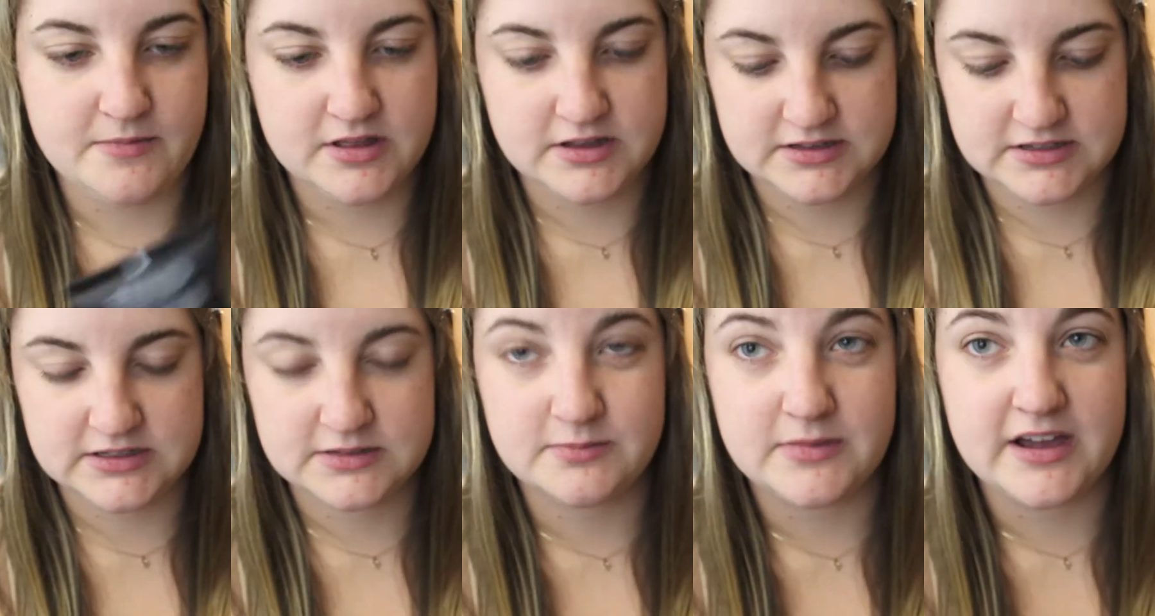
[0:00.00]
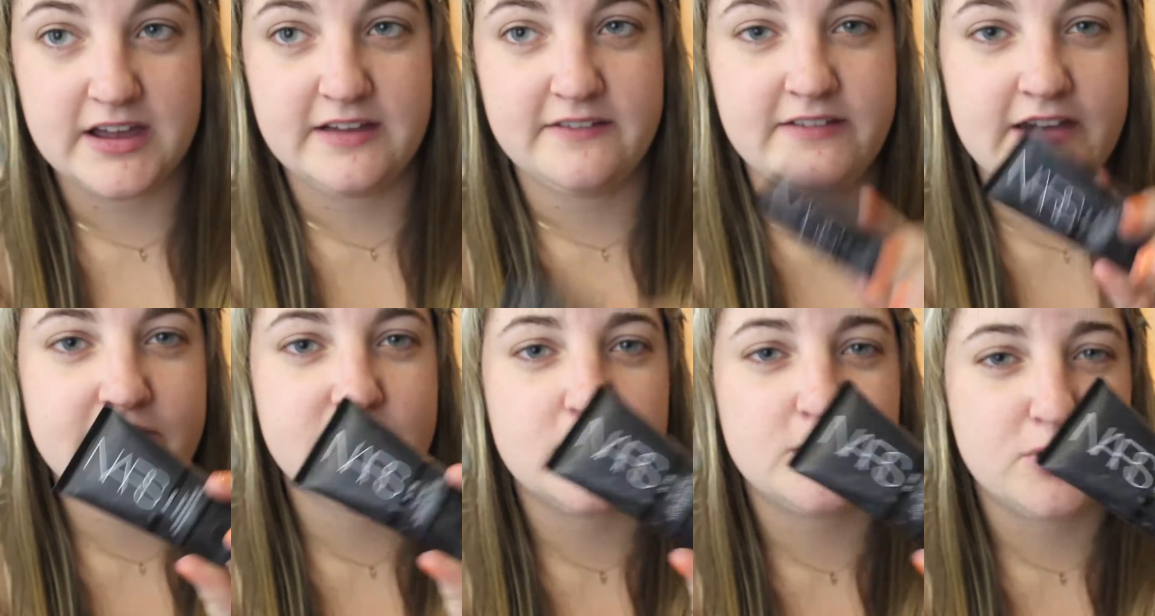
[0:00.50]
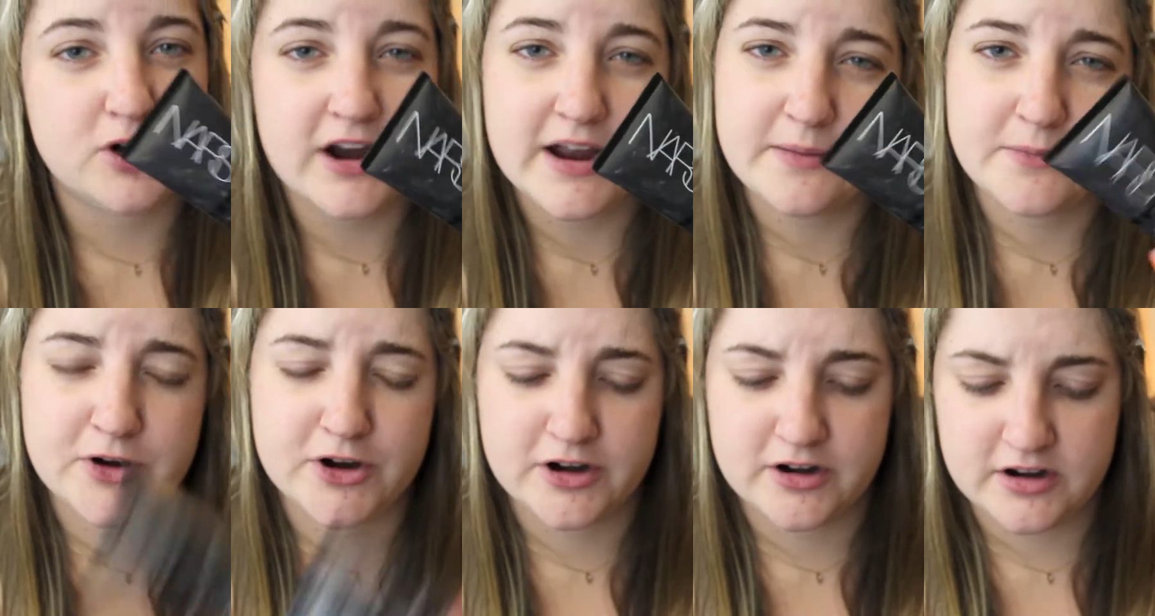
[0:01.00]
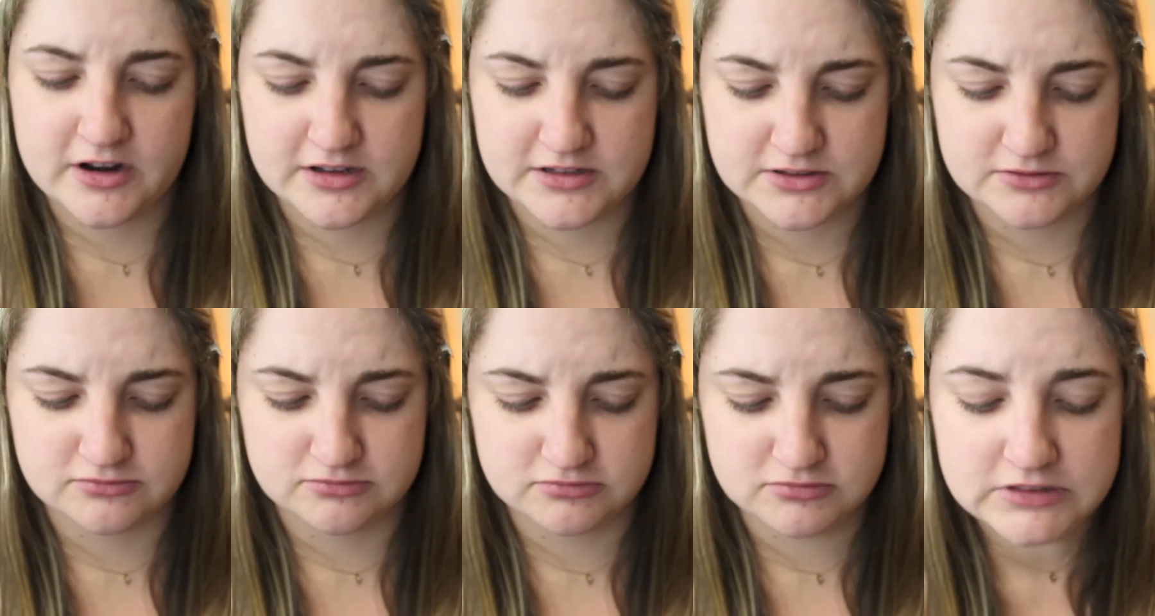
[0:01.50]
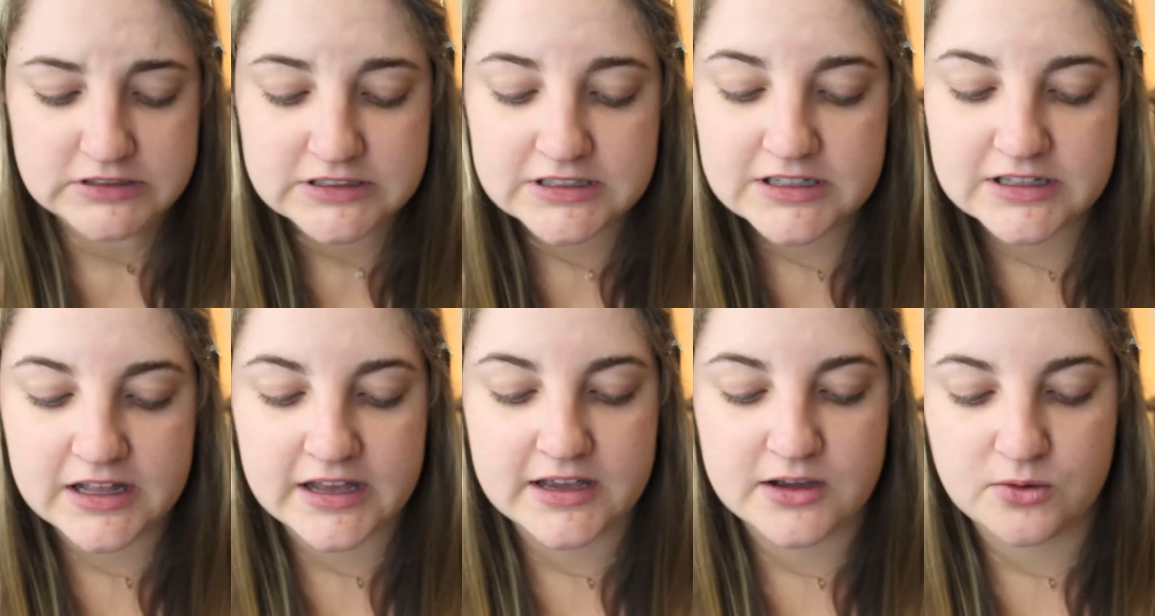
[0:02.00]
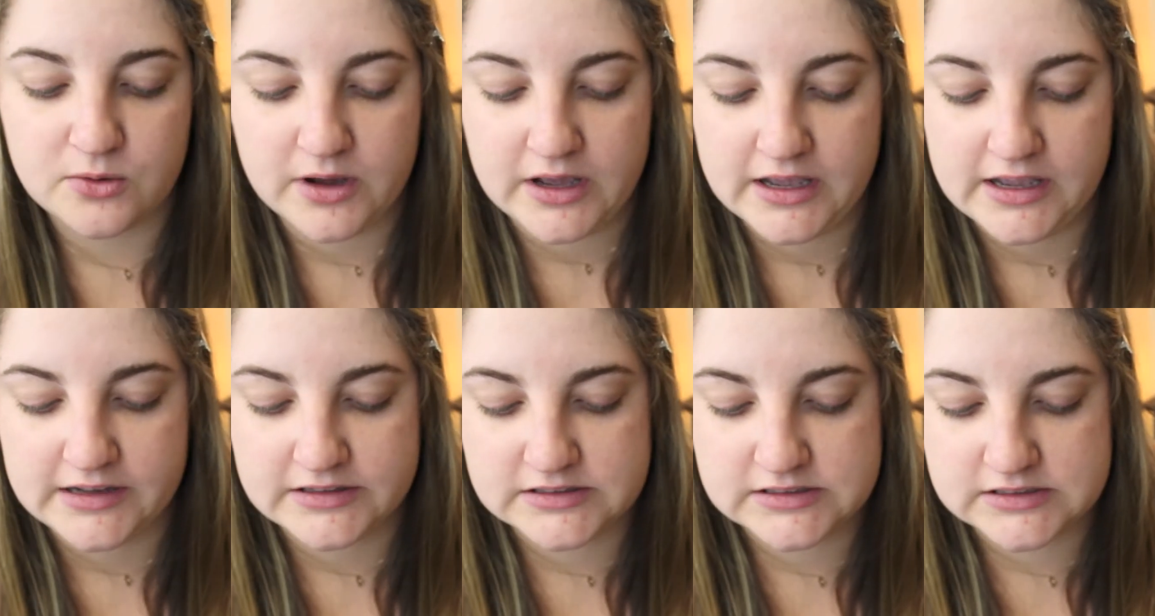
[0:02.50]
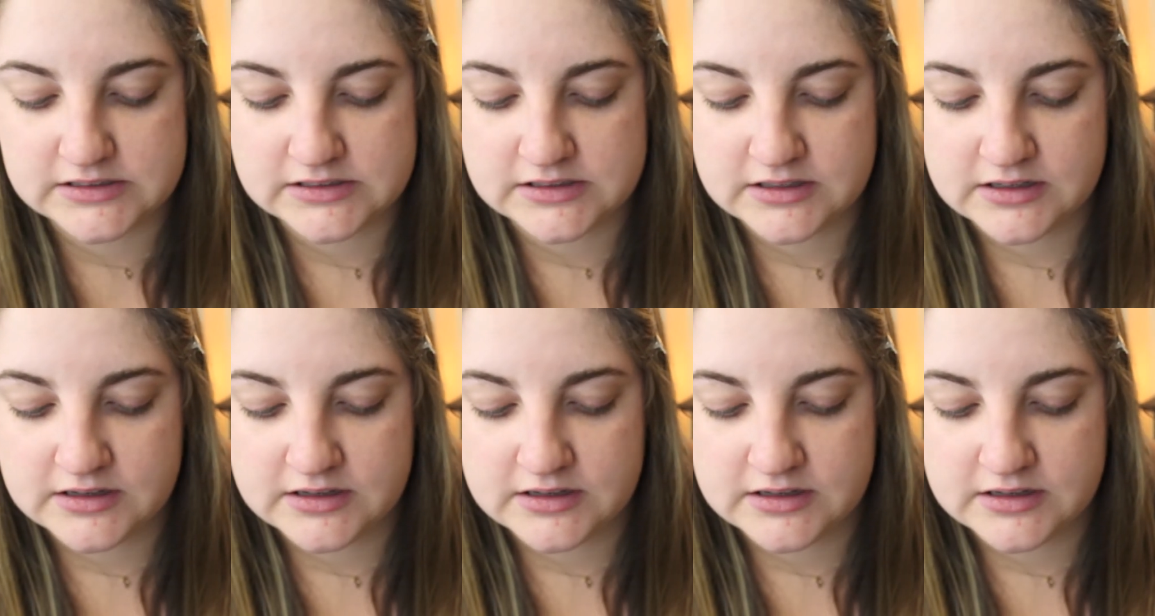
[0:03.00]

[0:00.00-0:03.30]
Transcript: This is my favorite primer. It's really lightweight,